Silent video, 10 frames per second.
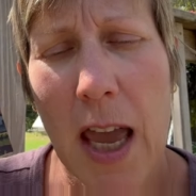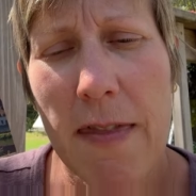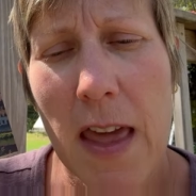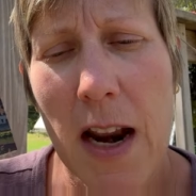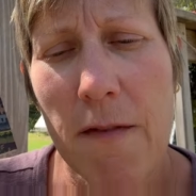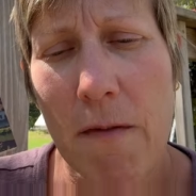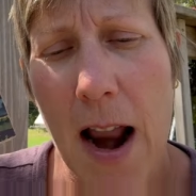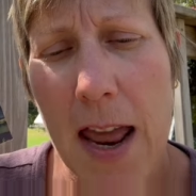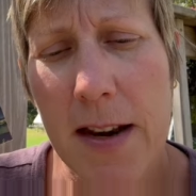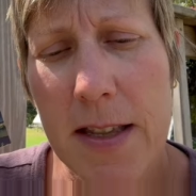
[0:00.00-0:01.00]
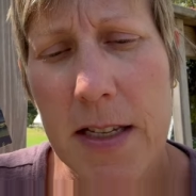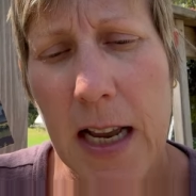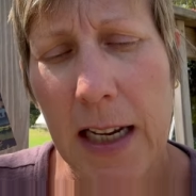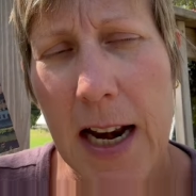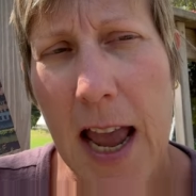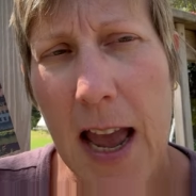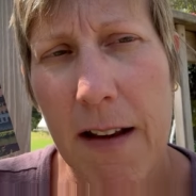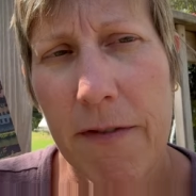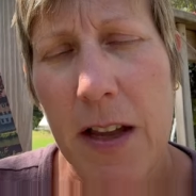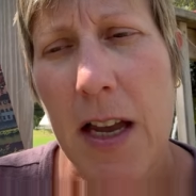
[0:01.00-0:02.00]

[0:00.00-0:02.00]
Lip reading: and then I read the second half,